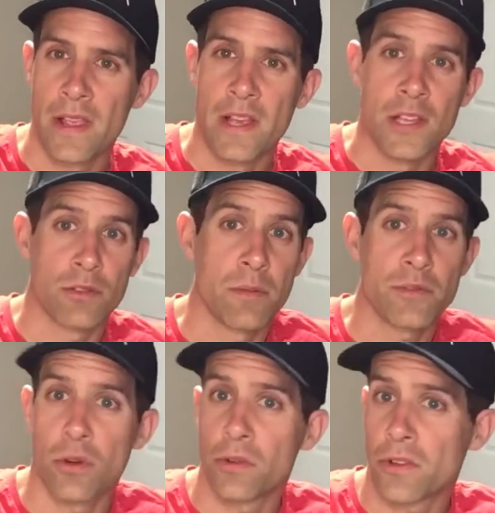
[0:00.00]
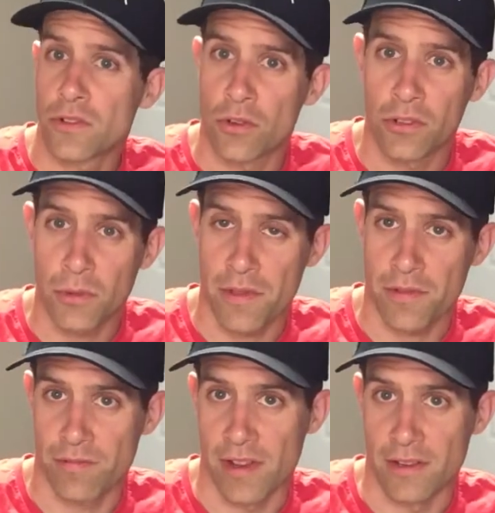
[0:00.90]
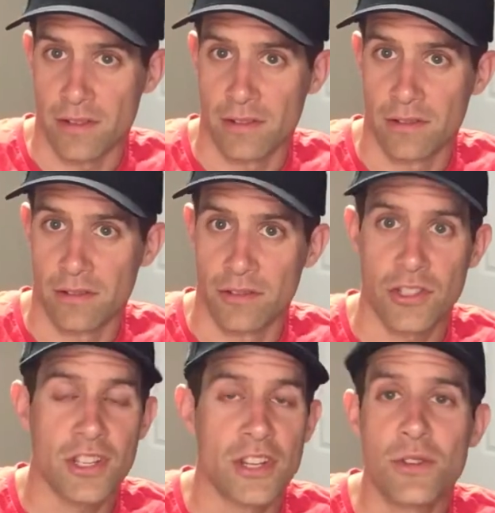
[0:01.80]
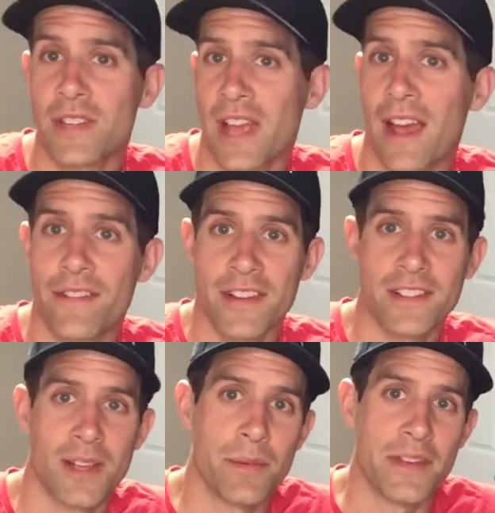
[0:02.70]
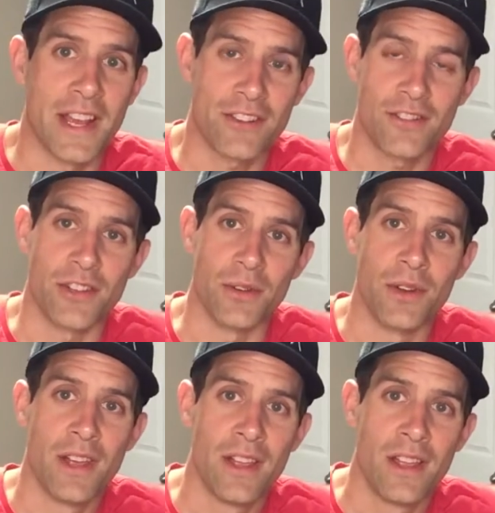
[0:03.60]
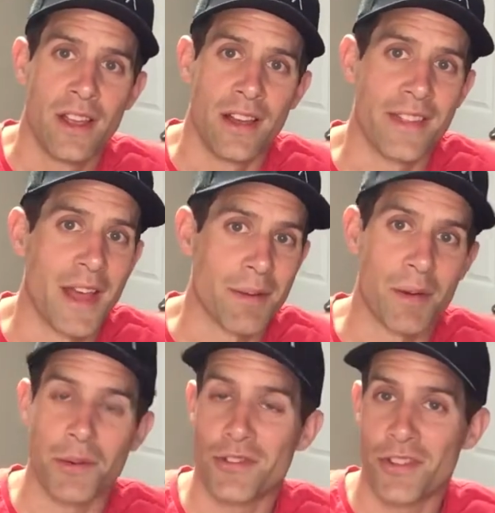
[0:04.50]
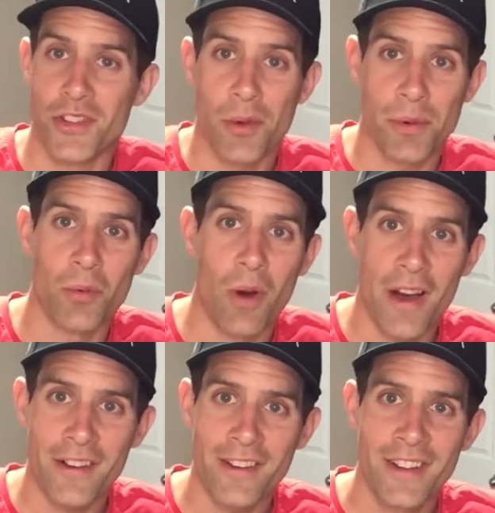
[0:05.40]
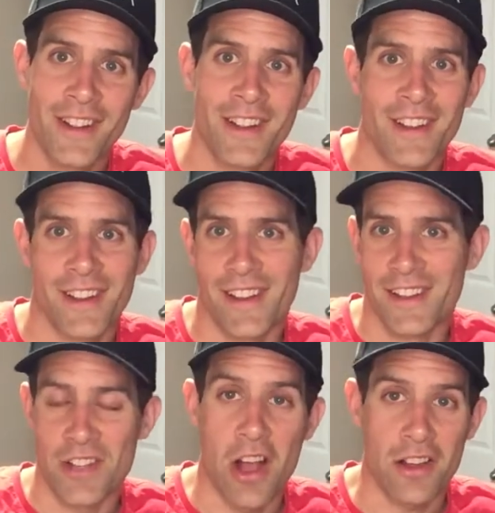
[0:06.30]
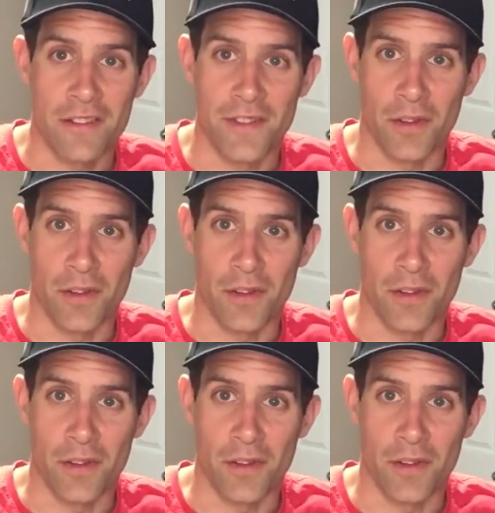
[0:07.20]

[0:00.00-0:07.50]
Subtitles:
Swim shoulder to shoulder with a friend. Just get used to having someone next to you. And that way when you're in the open water, it's not going to feel